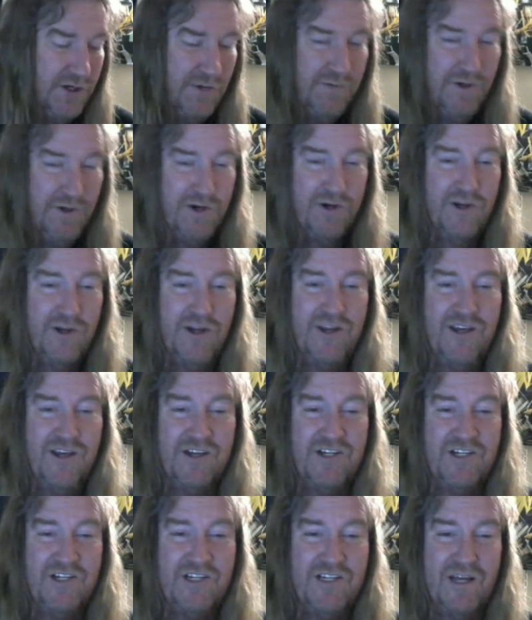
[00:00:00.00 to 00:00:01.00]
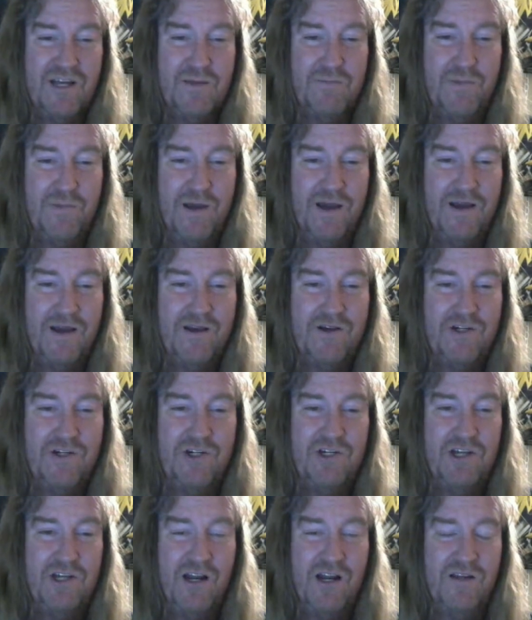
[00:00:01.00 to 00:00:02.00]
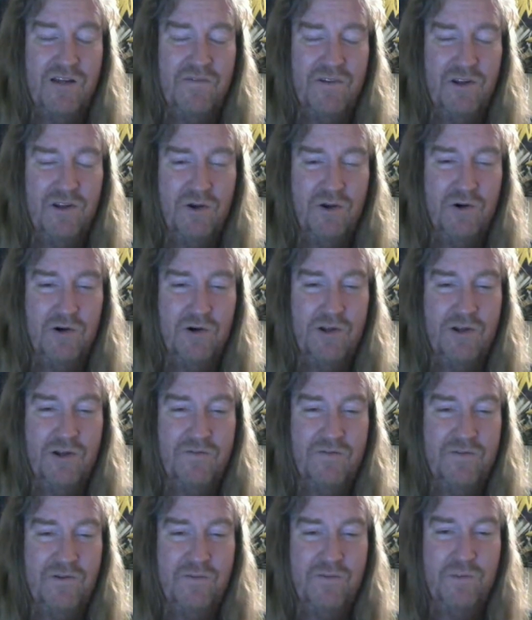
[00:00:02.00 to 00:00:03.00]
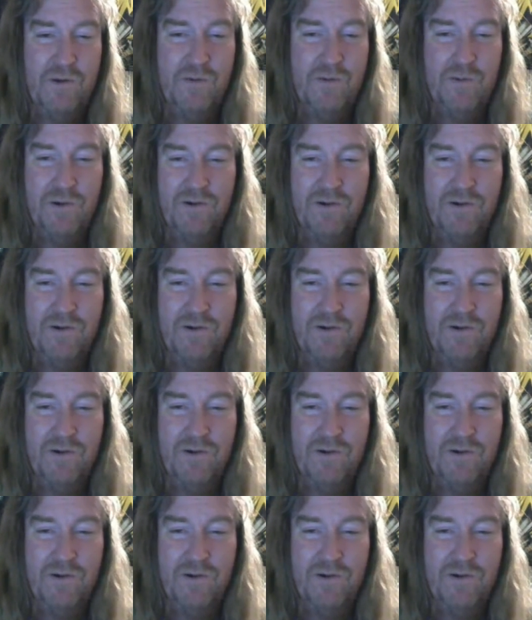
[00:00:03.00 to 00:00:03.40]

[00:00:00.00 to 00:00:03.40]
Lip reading: you're getting a setback because you kind of alerted a few people.